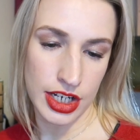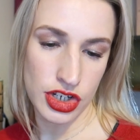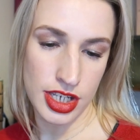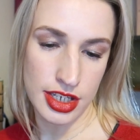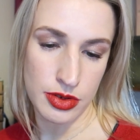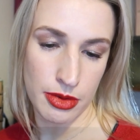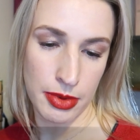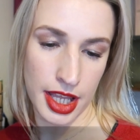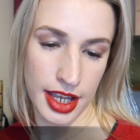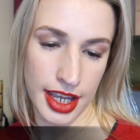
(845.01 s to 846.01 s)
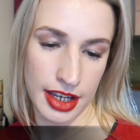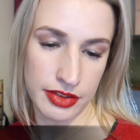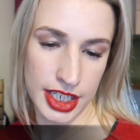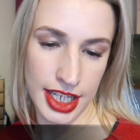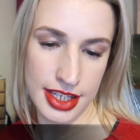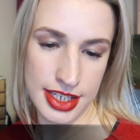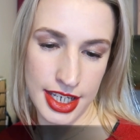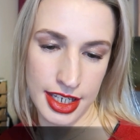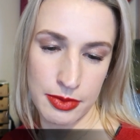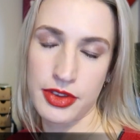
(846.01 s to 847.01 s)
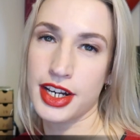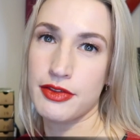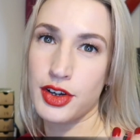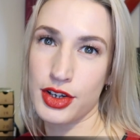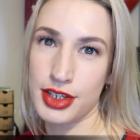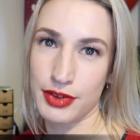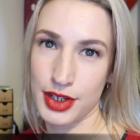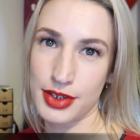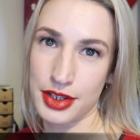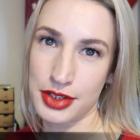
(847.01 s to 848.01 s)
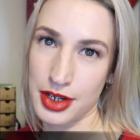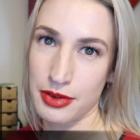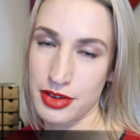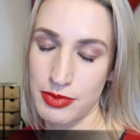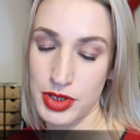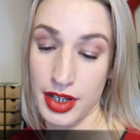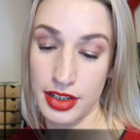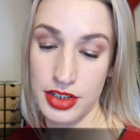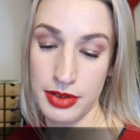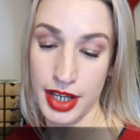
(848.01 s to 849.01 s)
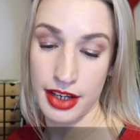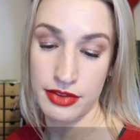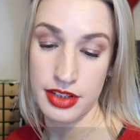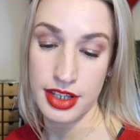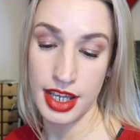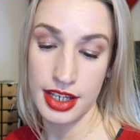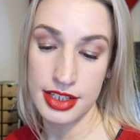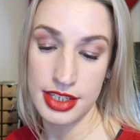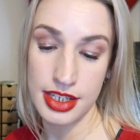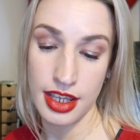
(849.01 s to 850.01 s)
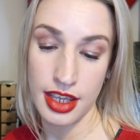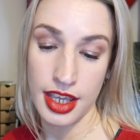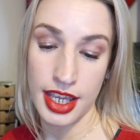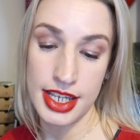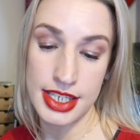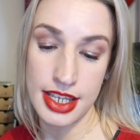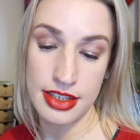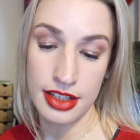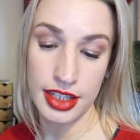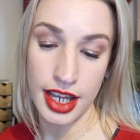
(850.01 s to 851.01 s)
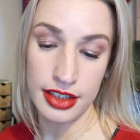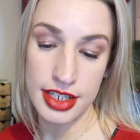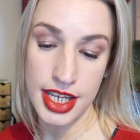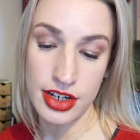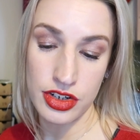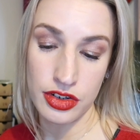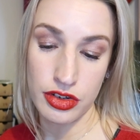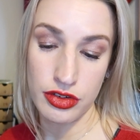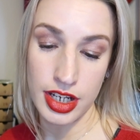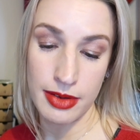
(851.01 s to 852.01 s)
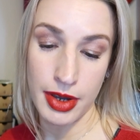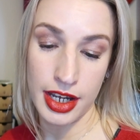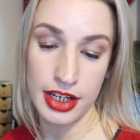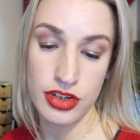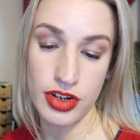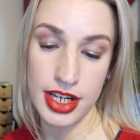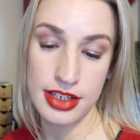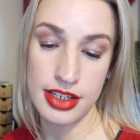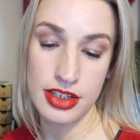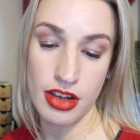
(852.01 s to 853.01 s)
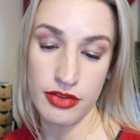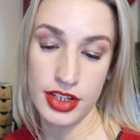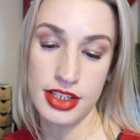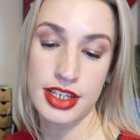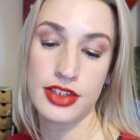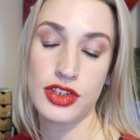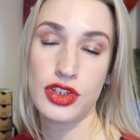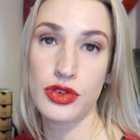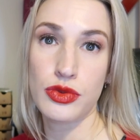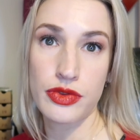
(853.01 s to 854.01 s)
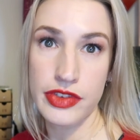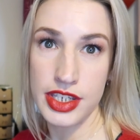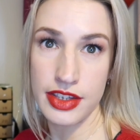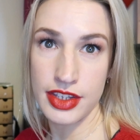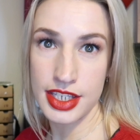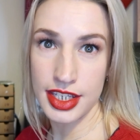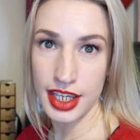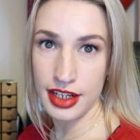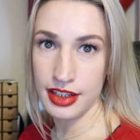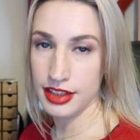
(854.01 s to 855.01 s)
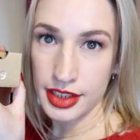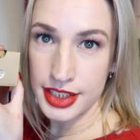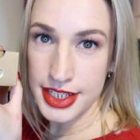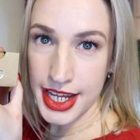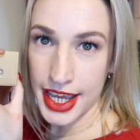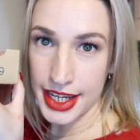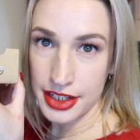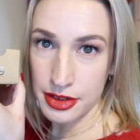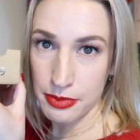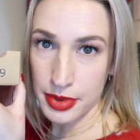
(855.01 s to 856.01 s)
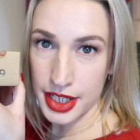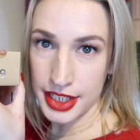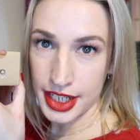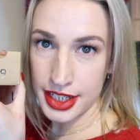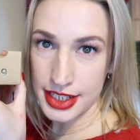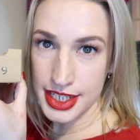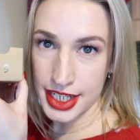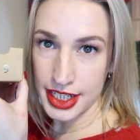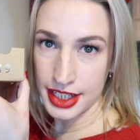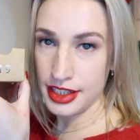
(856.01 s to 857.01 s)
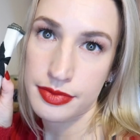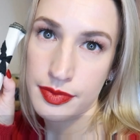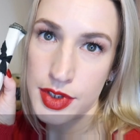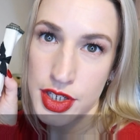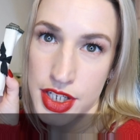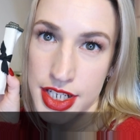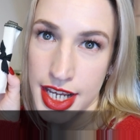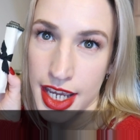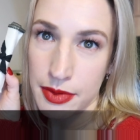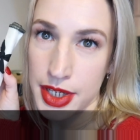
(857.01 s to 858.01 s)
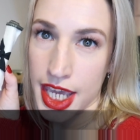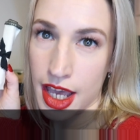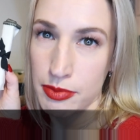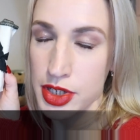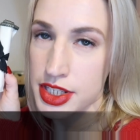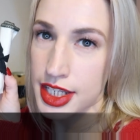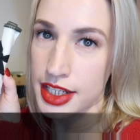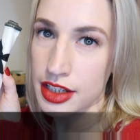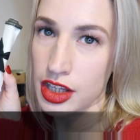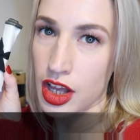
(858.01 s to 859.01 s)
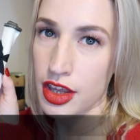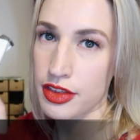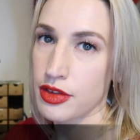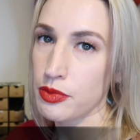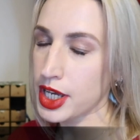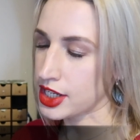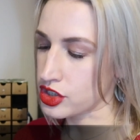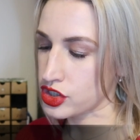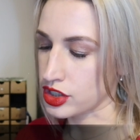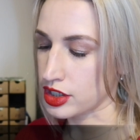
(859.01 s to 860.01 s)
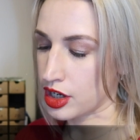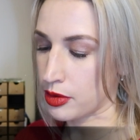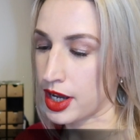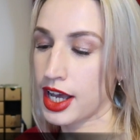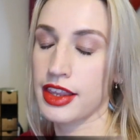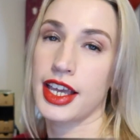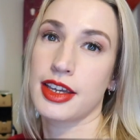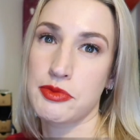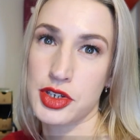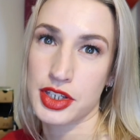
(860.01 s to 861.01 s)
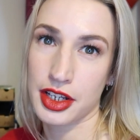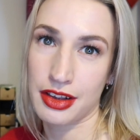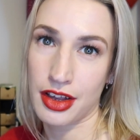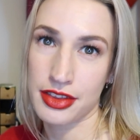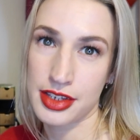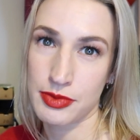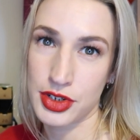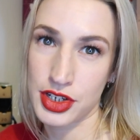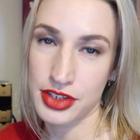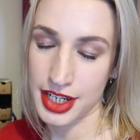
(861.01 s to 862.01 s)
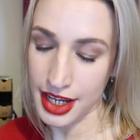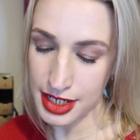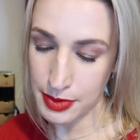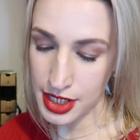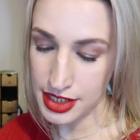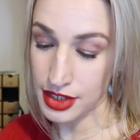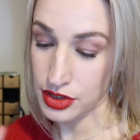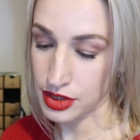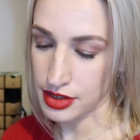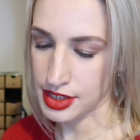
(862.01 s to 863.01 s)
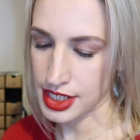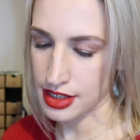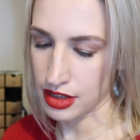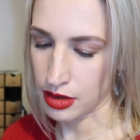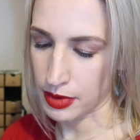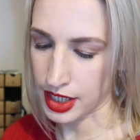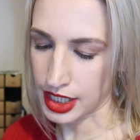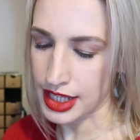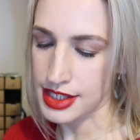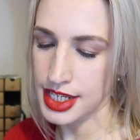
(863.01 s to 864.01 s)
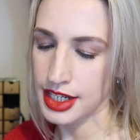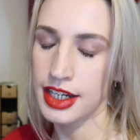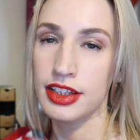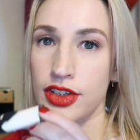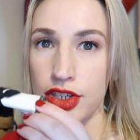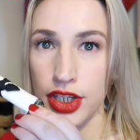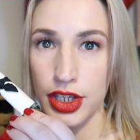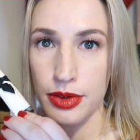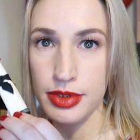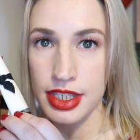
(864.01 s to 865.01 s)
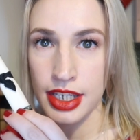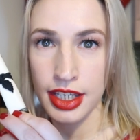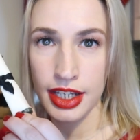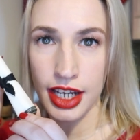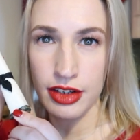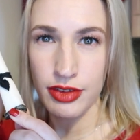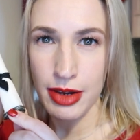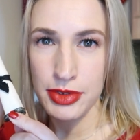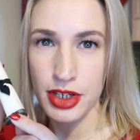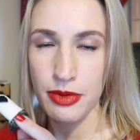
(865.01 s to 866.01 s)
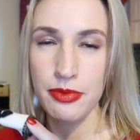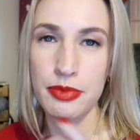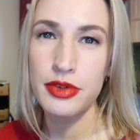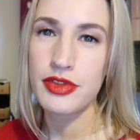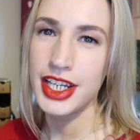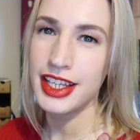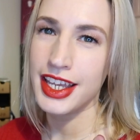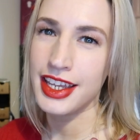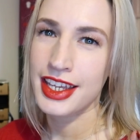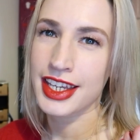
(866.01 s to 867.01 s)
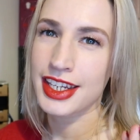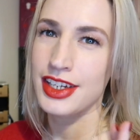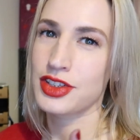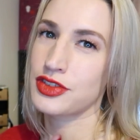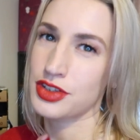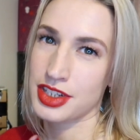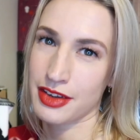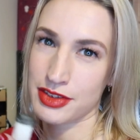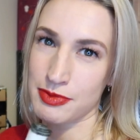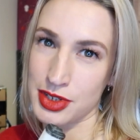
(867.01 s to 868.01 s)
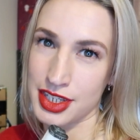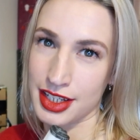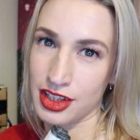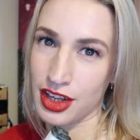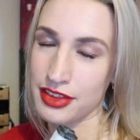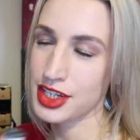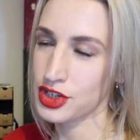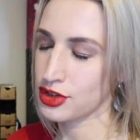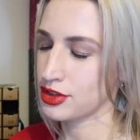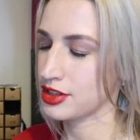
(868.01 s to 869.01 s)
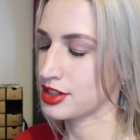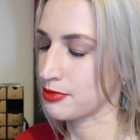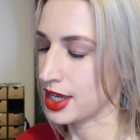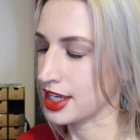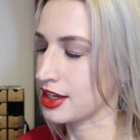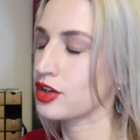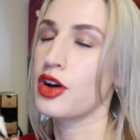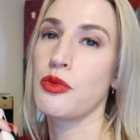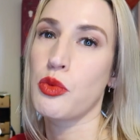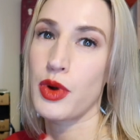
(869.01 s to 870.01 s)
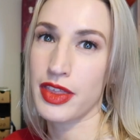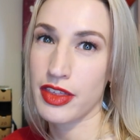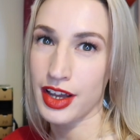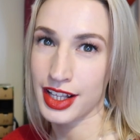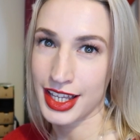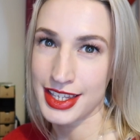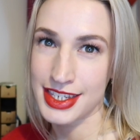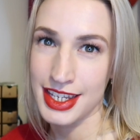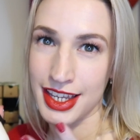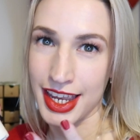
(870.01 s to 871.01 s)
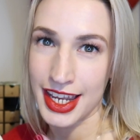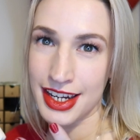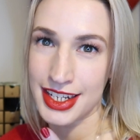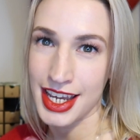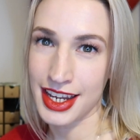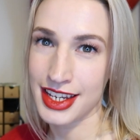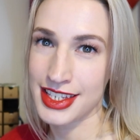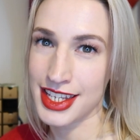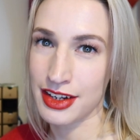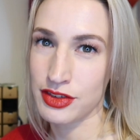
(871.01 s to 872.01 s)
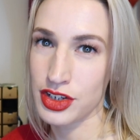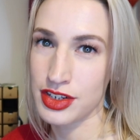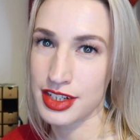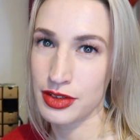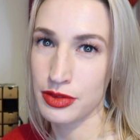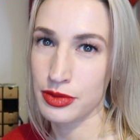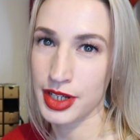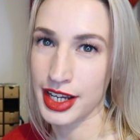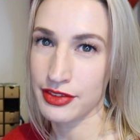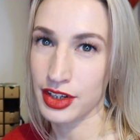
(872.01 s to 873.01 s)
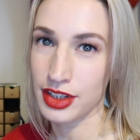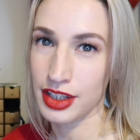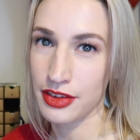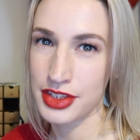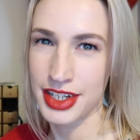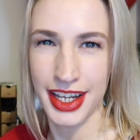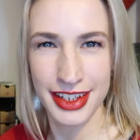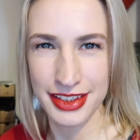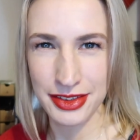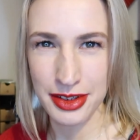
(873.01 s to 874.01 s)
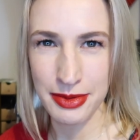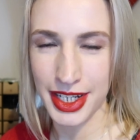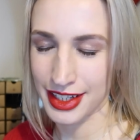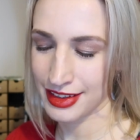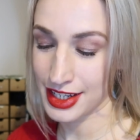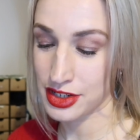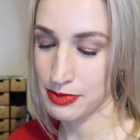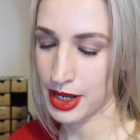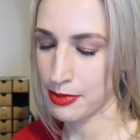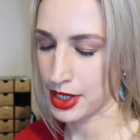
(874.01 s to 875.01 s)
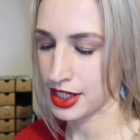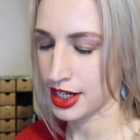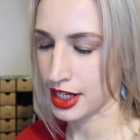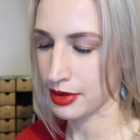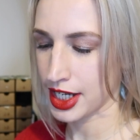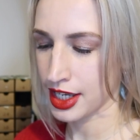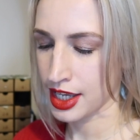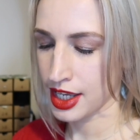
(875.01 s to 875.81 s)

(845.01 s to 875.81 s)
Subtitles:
It just says to apply after cleansing, but then of course if you're using your toner in between, you do it after that. It says the lightly textured cream hydrates, softens and soothes the skin. Day number 19. So today we get a muslin cloth, which, you know, I like a muslin cloth as much as the next person. I do use these a lot when cleansing, and it looks cute kind of wrapped up, but really you shouldn't just give us a muslin cloth. This should, to me, come with a cleanser in a day instead of just, oh, I've got a cloth today. Do you know what I mean? That's just my opinion anyway.